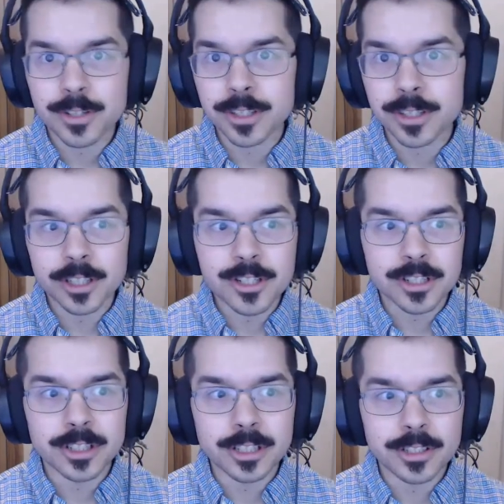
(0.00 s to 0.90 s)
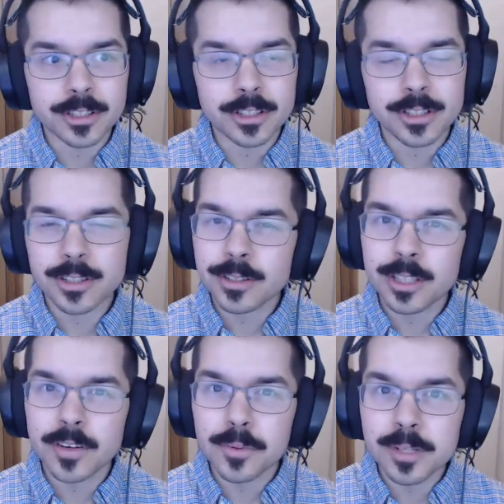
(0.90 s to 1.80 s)
acknowledging that
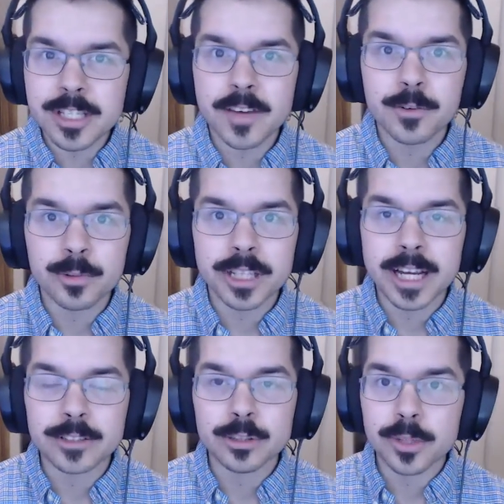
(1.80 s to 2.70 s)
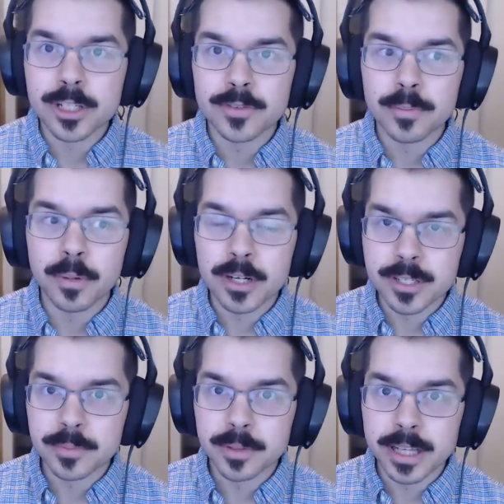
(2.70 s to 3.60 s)
governments haven't really had too much of a part
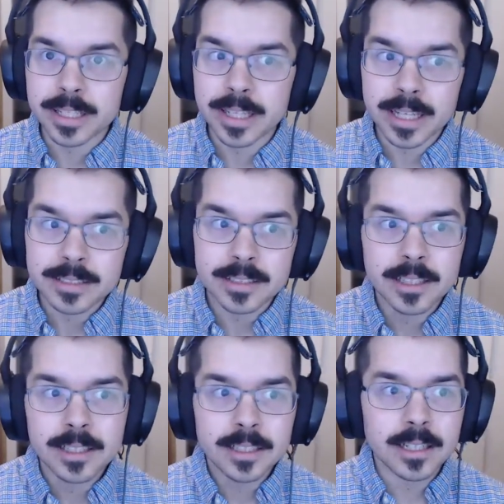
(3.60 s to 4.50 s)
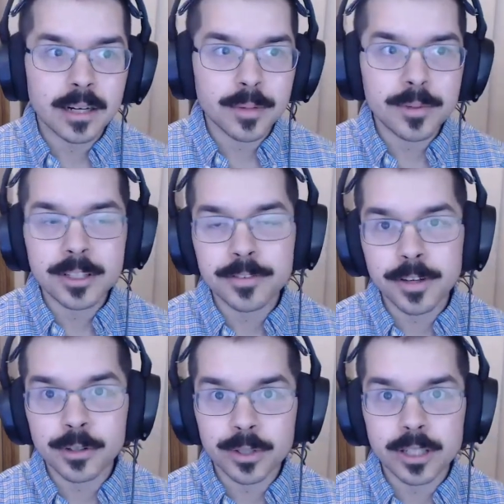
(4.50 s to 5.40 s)
to play yet. Maybe in the
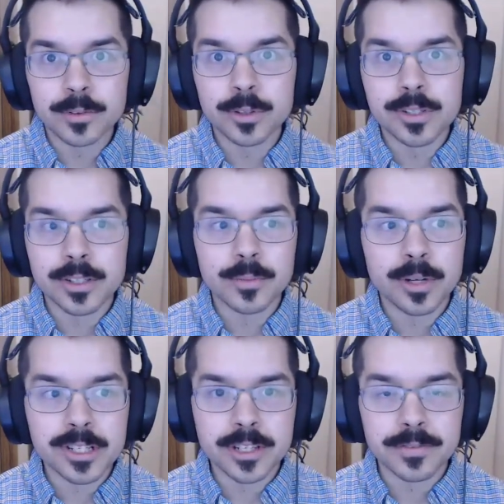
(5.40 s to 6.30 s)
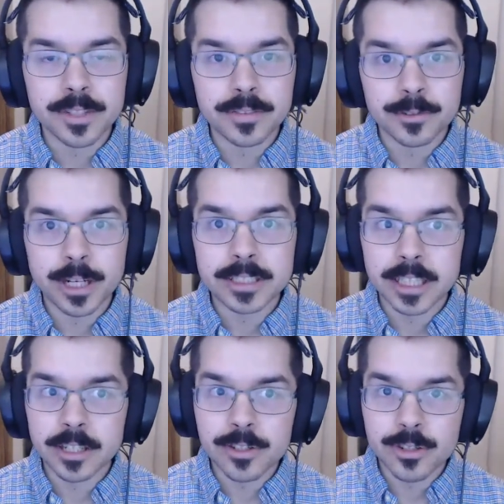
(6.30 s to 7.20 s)
federal level, in some ways, they've cracked
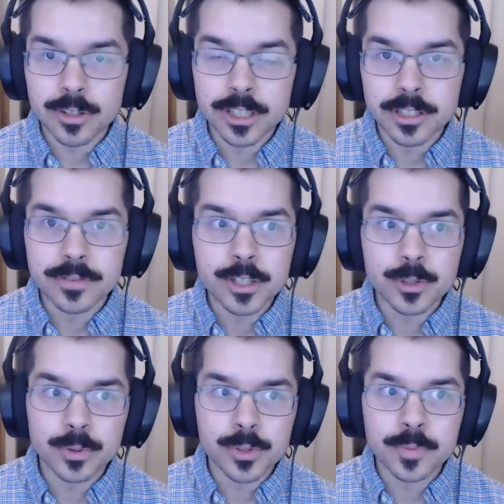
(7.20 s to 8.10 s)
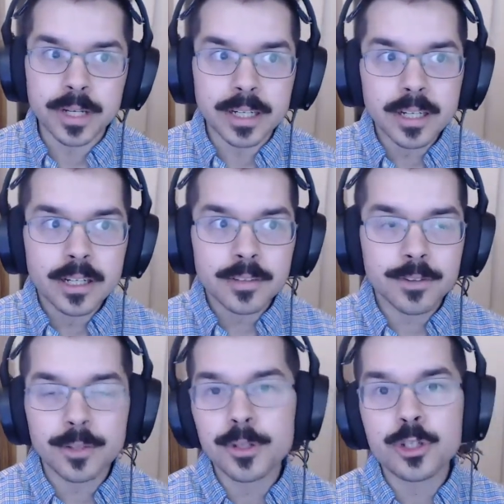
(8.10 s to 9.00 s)
down on certain individuals. But
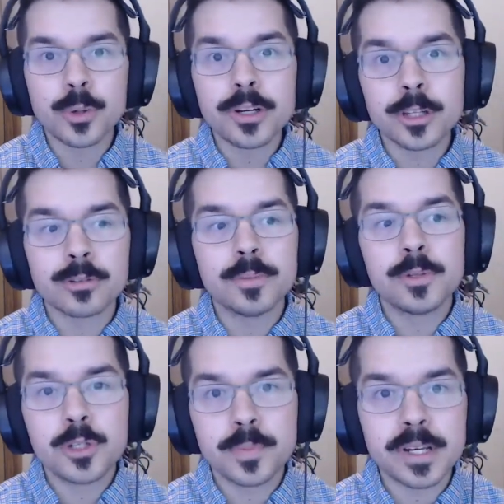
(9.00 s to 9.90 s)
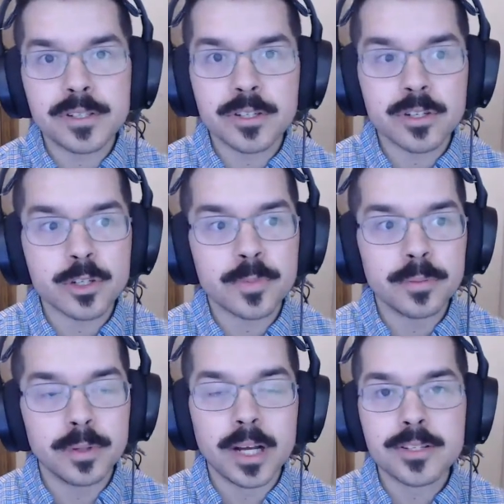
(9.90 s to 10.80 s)
for the majority, the crypto space has just
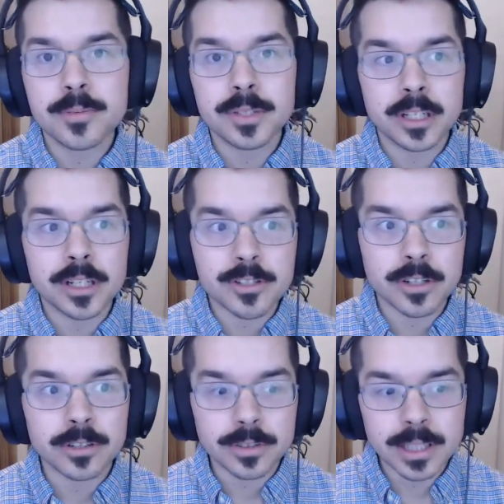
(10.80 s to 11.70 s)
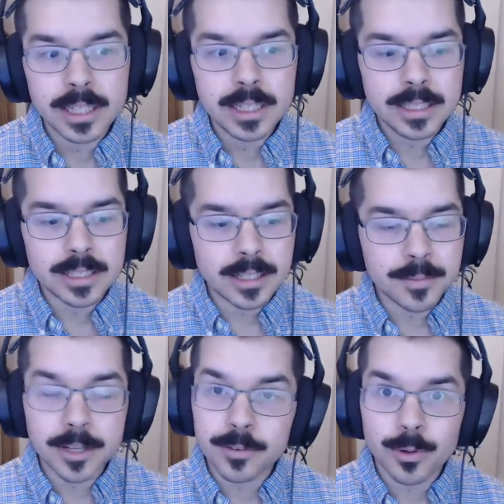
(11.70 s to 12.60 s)
been blossoming on its own.
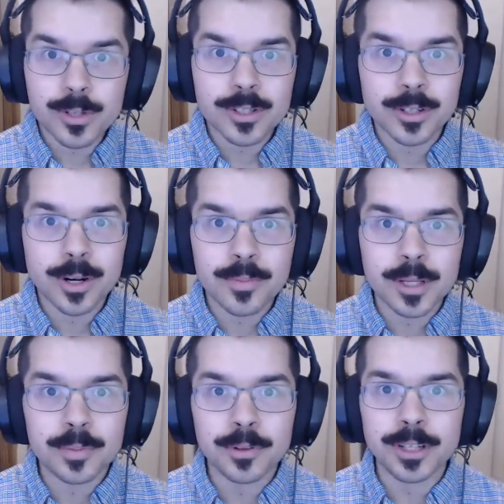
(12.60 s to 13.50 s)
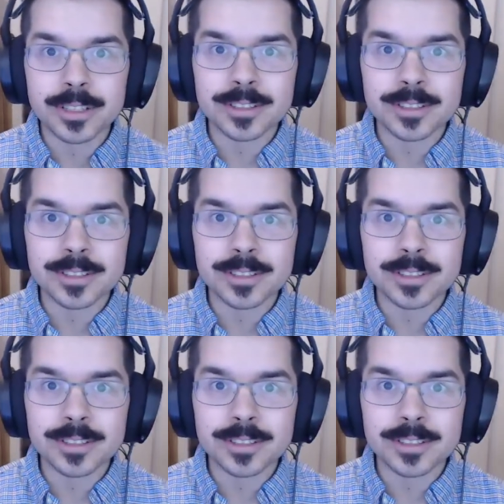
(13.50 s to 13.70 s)
And of course, there are people that